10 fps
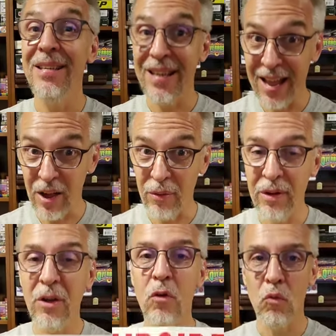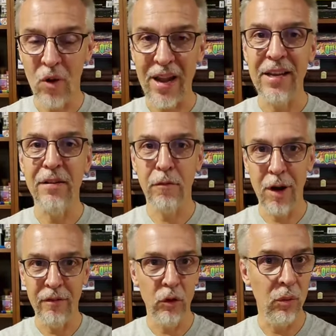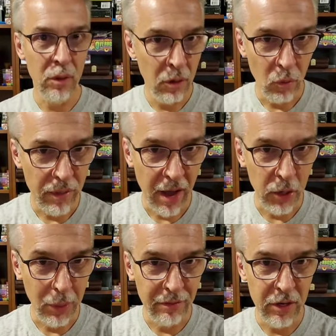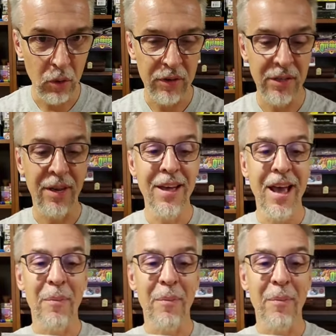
down right in front of you without you even noticing.